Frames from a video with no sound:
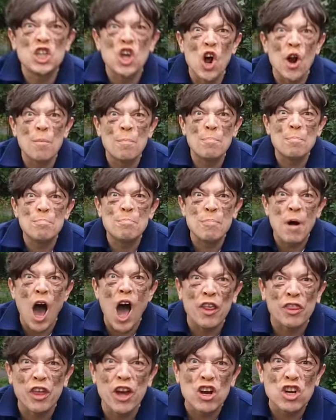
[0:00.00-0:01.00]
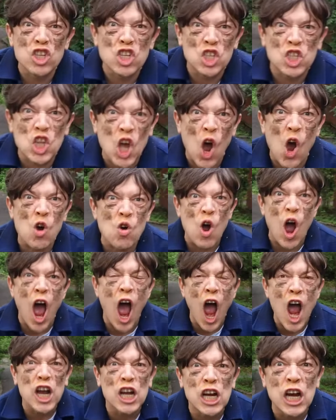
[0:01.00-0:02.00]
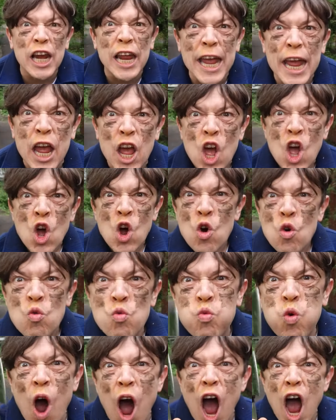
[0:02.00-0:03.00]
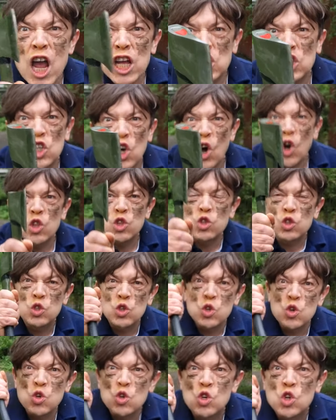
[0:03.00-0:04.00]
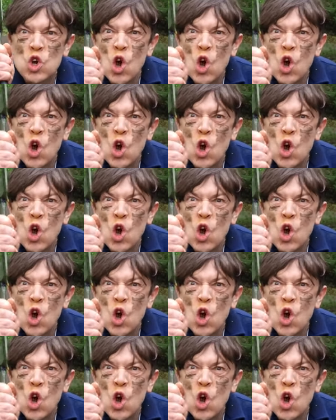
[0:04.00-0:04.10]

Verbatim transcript: your mother so ugly? One of the most